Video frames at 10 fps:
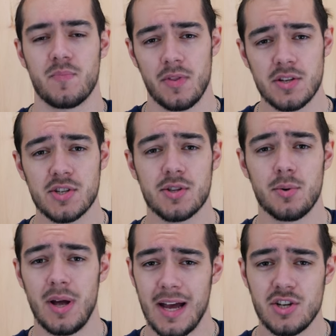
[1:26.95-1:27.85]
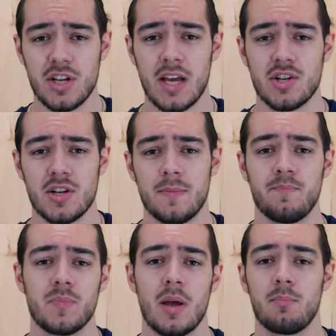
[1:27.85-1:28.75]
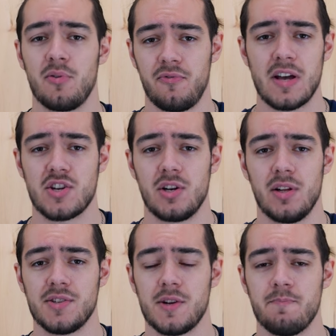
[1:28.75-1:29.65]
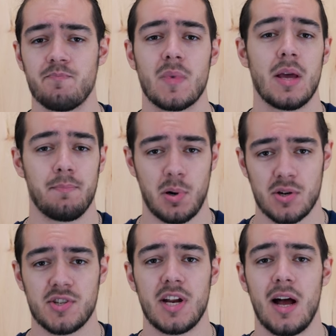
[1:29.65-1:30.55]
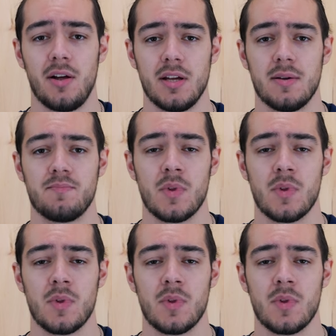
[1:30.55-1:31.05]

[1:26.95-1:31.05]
This is through education, professionalism, and personality.